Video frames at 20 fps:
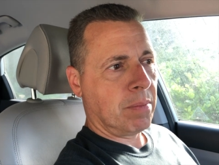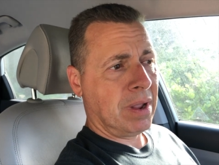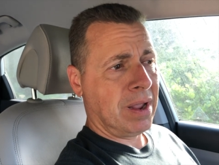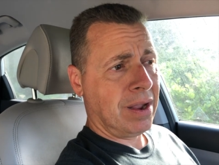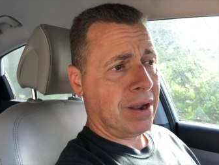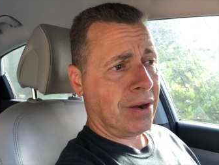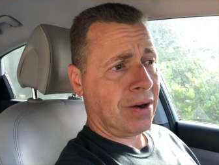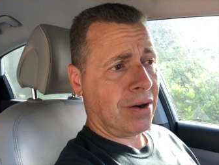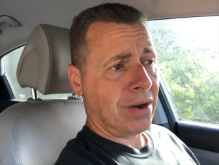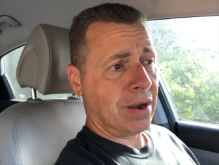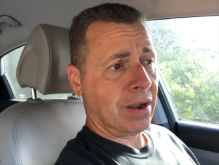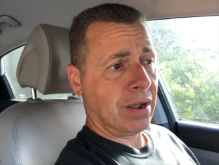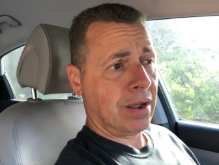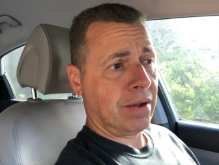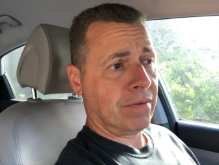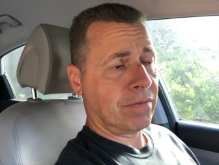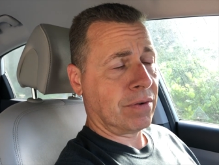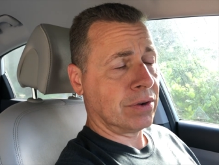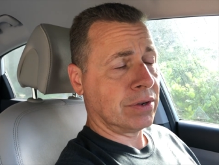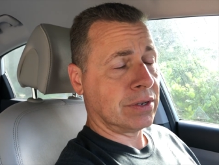Here,
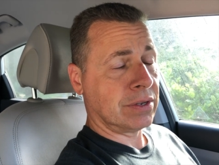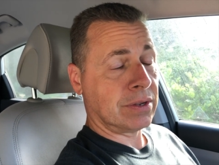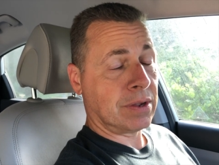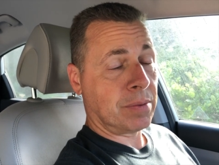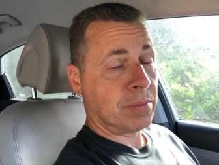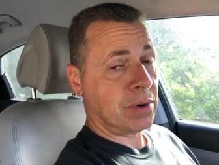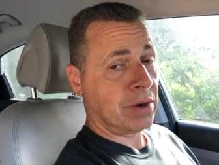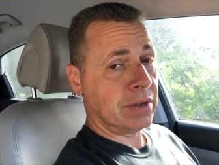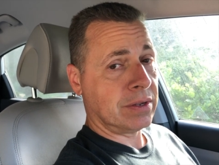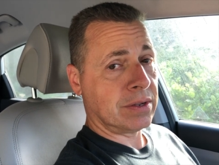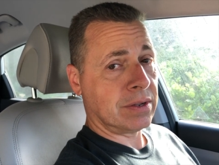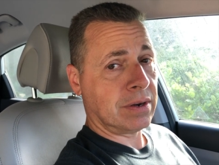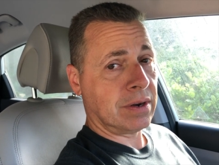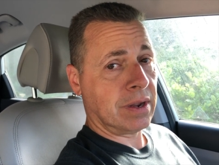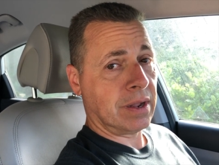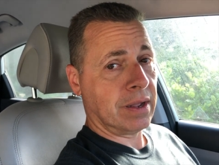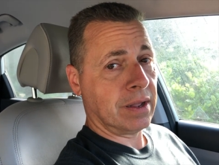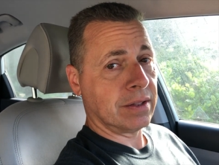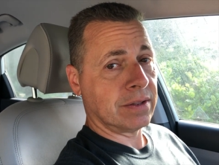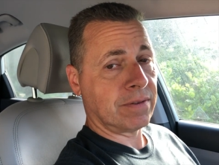for some
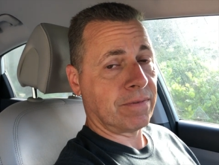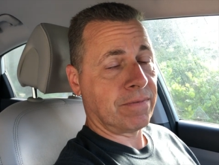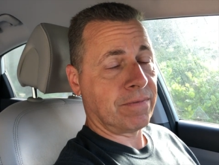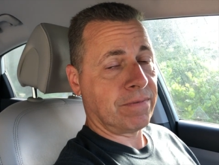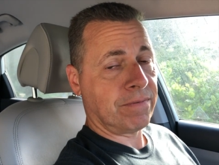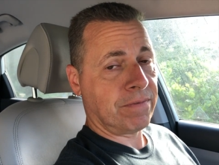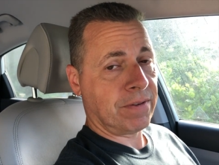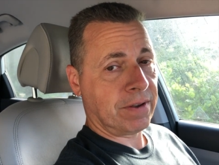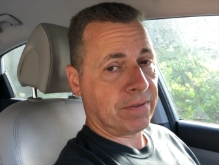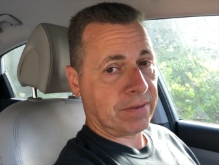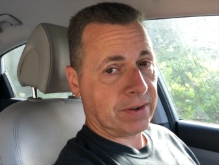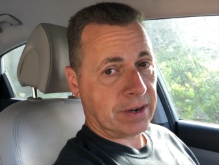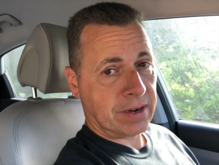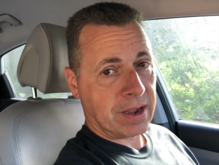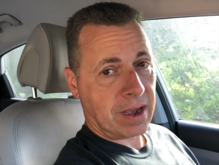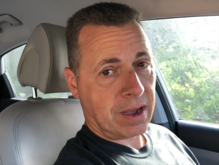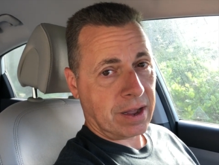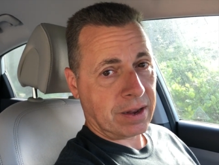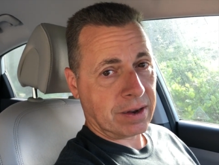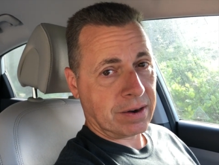reason, it's
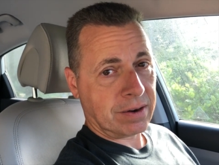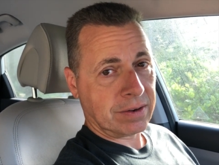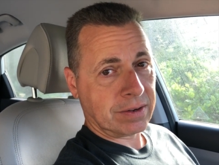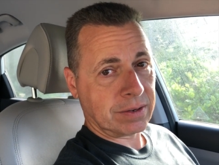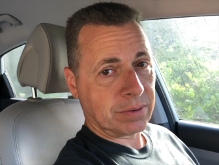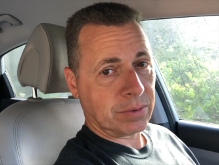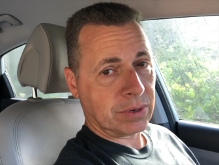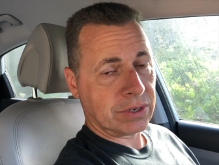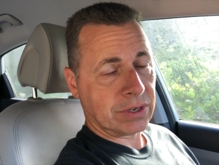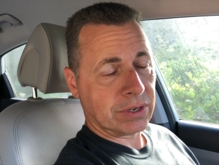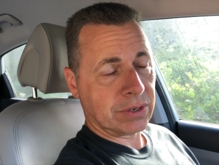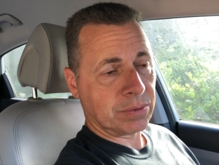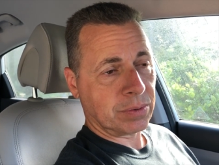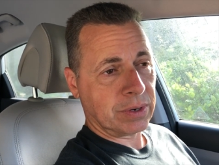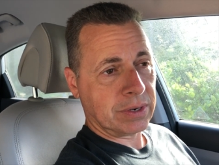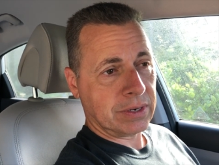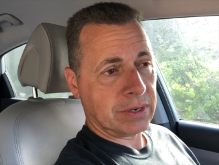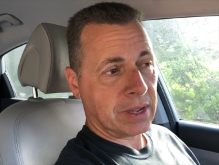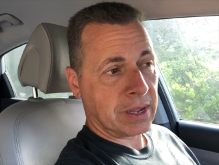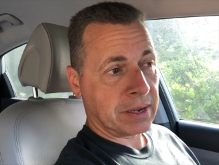$50, which is
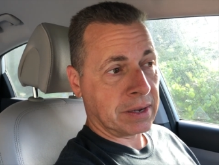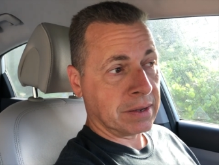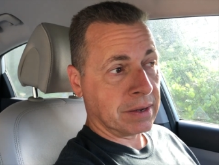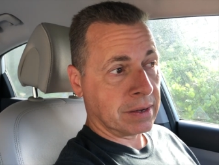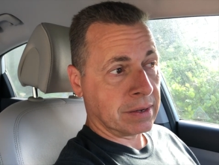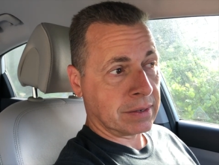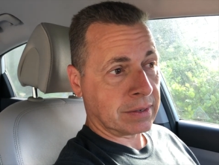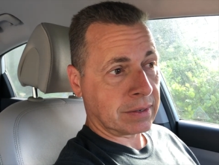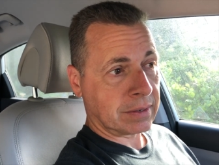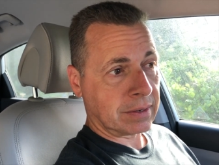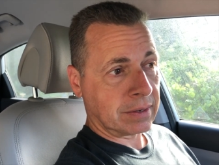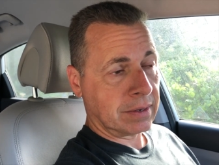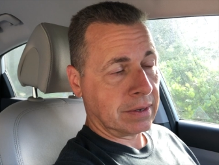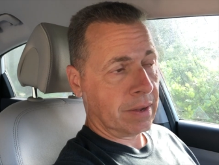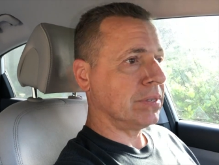ridiculous.